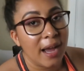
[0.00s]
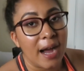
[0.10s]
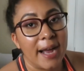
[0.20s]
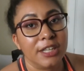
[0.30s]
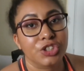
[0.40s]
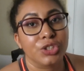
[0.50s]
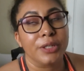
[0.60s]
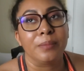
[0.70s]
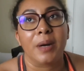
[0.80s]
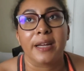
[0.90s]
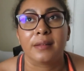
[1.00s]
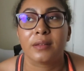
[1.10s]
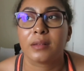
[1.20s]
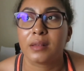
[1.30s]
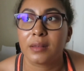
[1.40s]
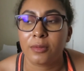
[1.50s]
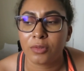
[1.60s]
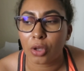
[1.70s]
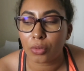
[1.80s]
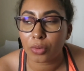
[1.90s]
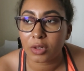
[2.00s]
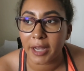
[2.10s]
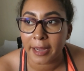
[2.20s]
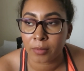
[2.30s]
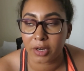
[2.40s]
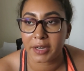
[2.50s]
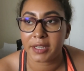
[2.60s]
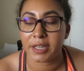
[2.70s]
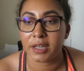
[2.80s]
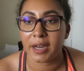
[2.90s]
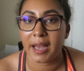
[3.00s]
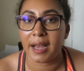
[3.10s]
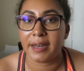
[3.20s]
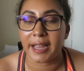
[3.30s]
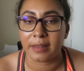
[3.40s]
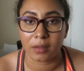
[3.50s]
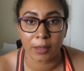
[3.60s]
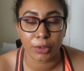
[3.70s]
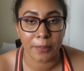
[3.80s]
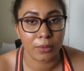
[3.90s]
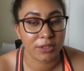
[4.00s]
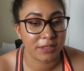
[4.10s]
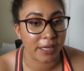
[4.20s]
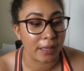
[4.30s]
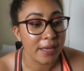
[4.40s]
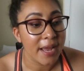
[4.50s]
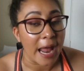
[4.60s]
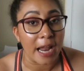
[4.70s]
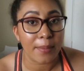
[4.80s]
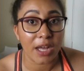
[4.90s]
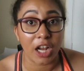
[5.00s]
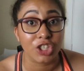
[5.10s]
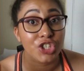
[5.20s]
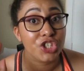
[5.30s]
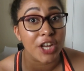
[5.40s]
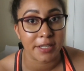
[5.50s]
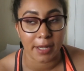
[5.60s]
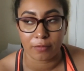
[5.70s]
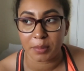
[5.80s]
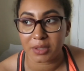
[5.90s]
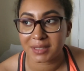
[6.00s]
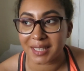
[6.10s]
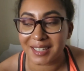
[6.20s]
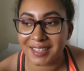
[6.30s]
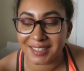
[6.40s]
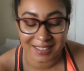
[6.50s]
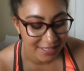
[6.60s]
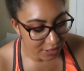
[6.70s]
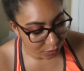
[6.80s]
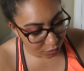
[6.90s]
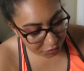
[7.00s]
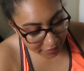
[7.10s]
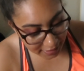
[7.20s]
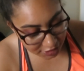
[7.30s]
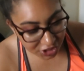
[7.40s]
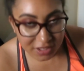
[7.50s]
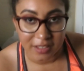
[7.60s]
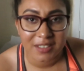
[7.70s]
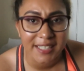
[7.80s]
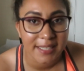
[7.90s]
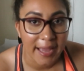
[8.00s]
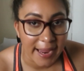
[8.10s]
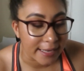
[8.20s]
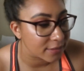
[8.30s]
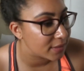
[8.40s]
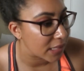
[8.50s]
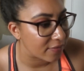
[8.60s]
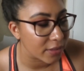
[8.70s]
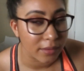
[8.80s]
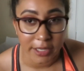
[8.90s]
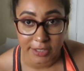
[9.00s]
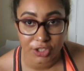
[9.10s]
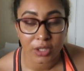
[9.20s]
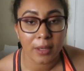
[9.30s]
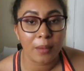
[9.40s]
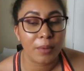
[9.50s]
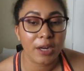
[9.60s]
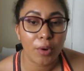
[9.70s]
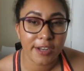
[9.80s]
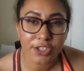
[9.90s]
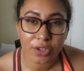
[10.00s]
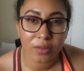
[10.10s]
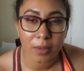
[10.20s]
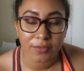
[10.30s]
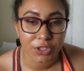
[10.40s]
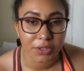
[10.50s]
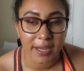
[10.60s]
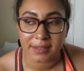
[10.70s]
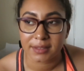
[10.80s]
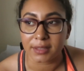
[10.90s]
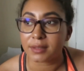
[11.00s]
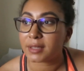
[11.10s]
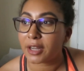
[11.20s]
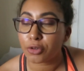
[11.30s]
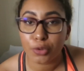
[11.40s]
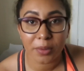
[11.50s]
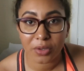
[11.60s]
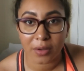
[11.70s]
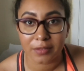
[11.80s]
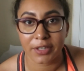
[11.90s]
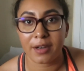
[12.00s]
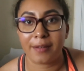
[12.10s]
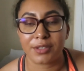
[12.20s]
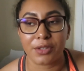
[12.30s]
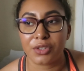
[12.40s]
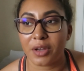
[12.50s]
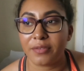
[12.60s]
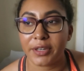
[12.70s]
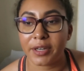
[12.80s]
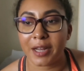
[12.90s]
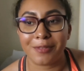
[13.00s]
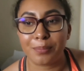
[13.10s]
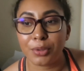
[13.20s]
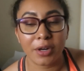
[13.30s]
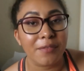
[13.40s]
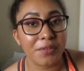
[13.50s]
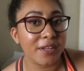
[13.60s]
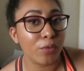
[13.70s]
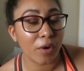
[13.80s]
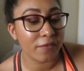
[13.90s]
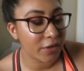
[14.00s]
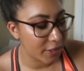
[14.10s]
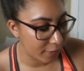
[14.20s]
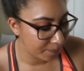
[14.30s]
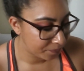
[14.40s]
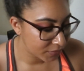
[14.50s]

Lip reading: my local library here had a library book sale. And I bought a shit ton of books. Okay, not a shit ton, it's like 8, 7-ish. But I wanted to show them off to you guys because I don't do book hauls very often, so I figured I'd put everything in one video.